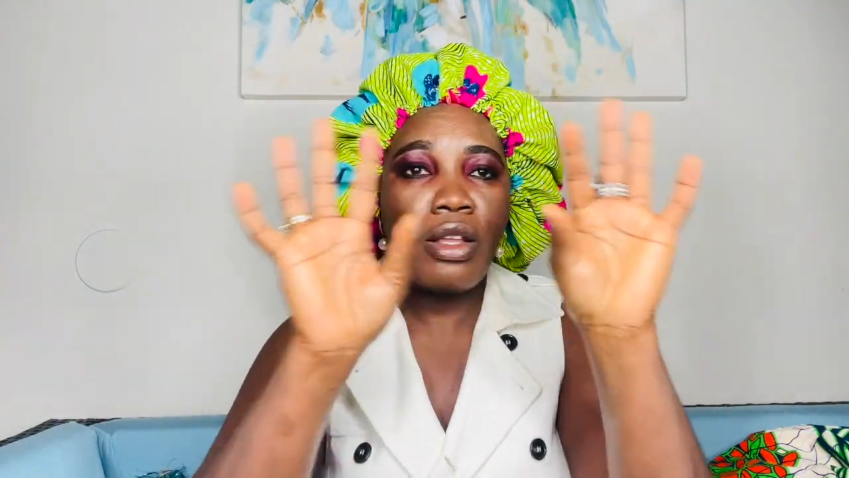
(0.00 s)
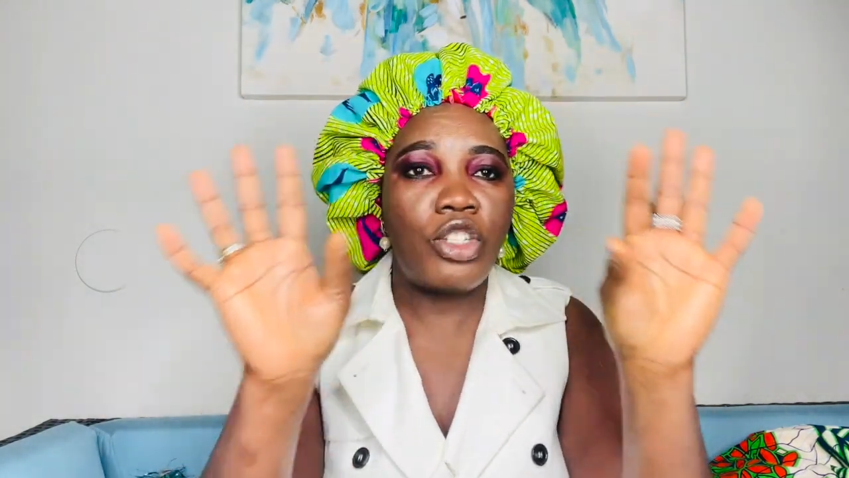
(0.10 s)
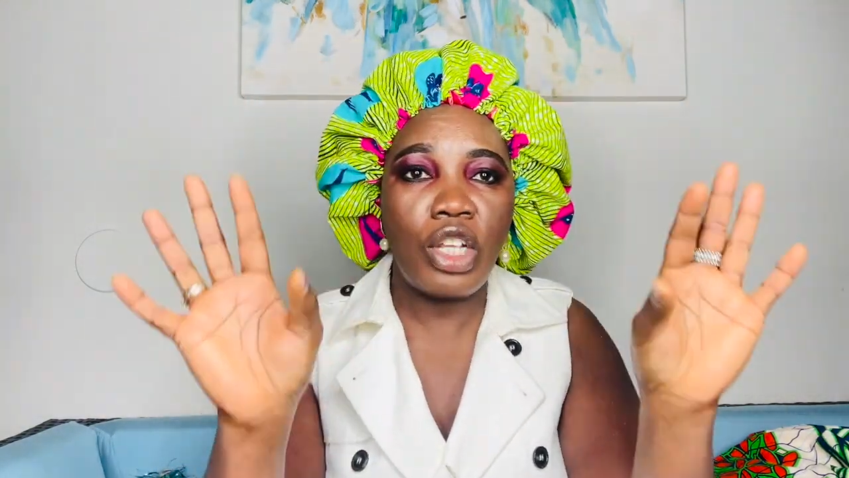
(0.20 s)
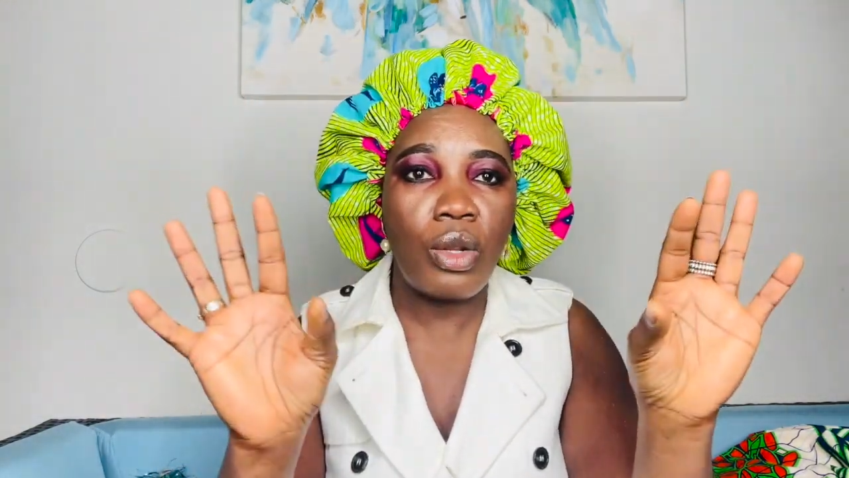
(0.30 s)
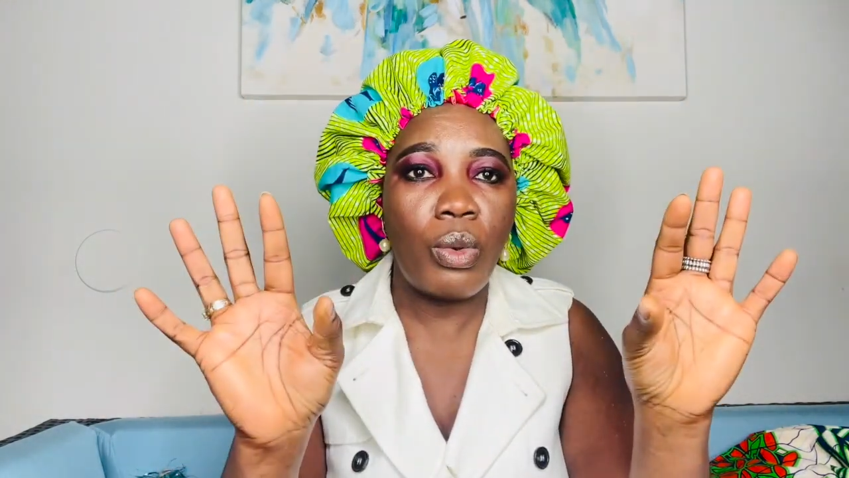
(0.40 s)

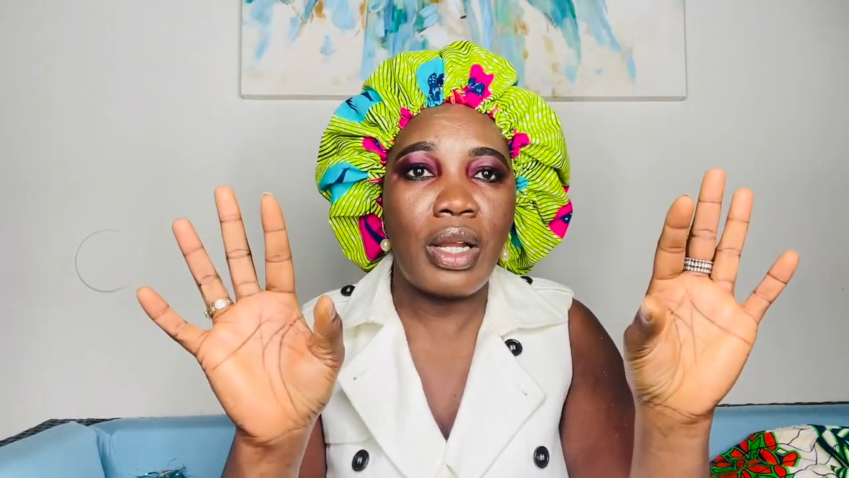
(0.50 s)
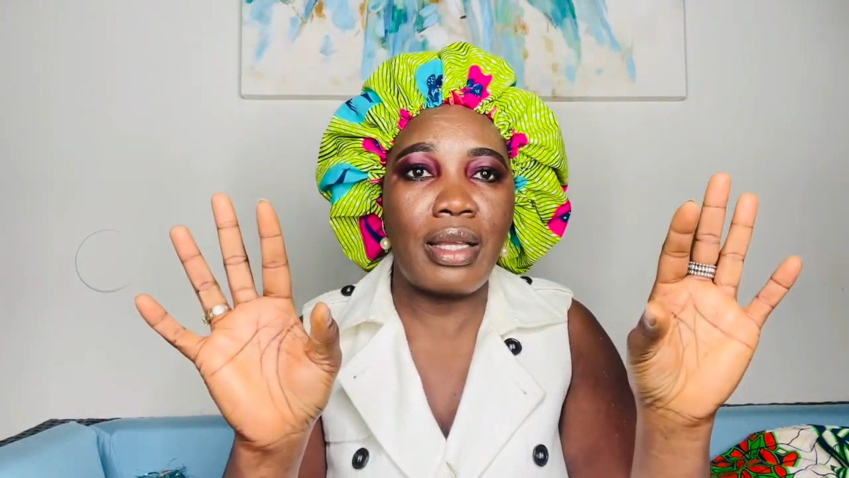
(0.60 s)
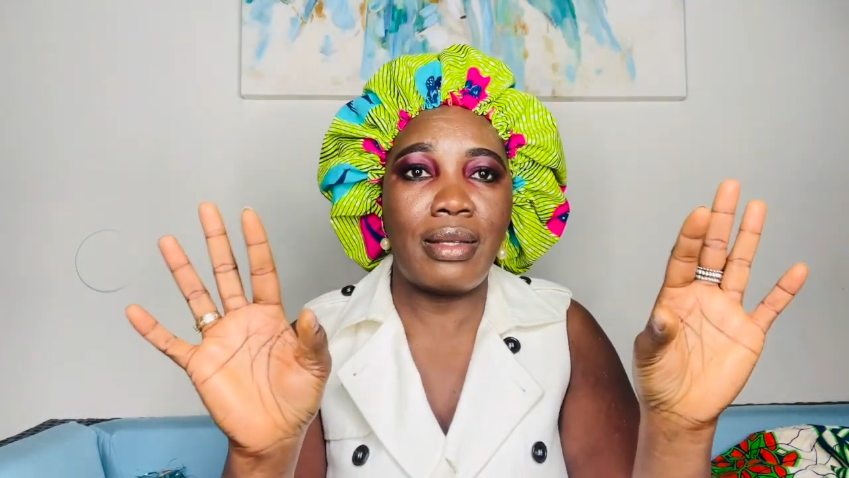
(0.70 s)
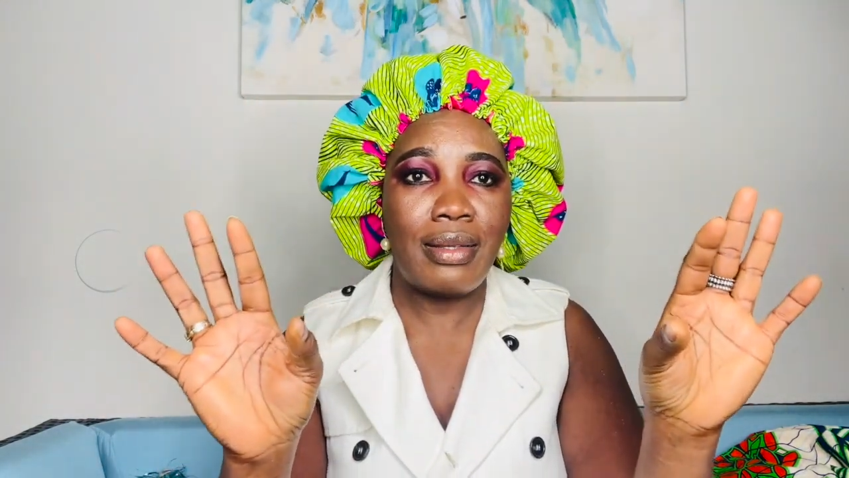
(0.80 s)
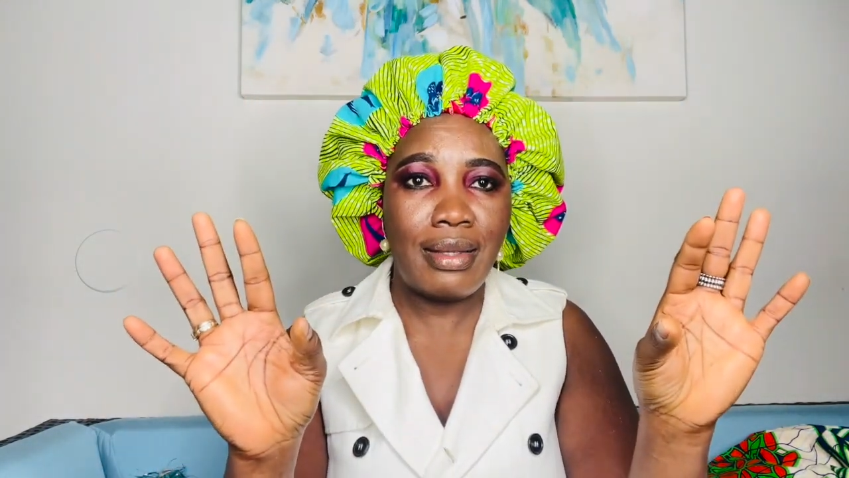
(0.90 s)

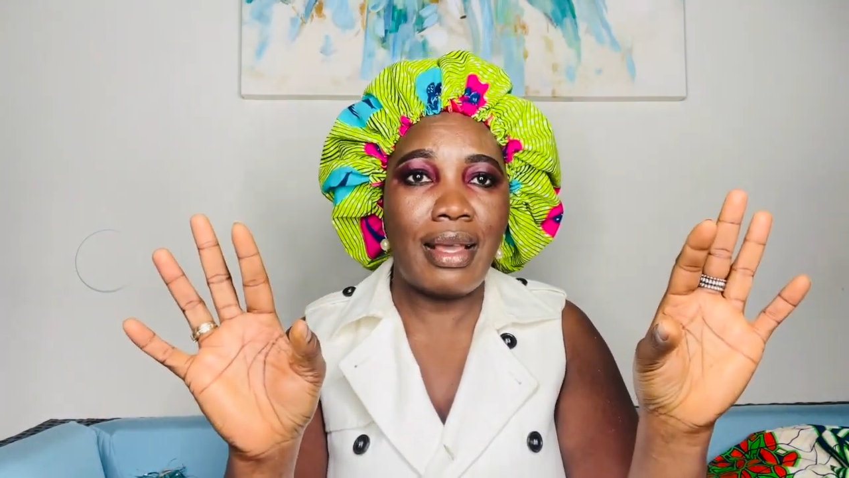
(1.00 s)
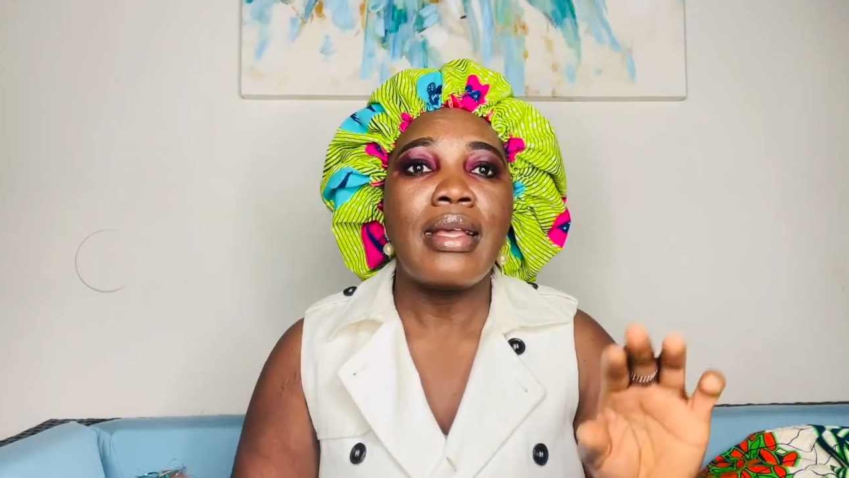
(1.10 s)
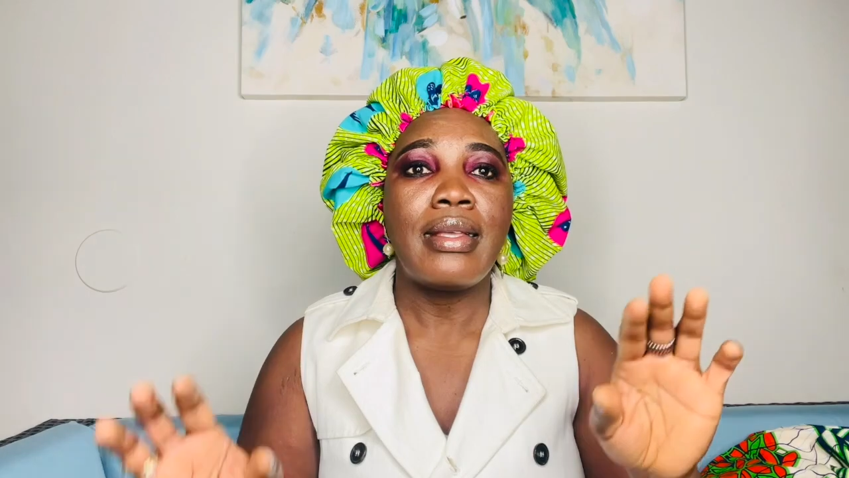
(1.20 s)
generally, yeah.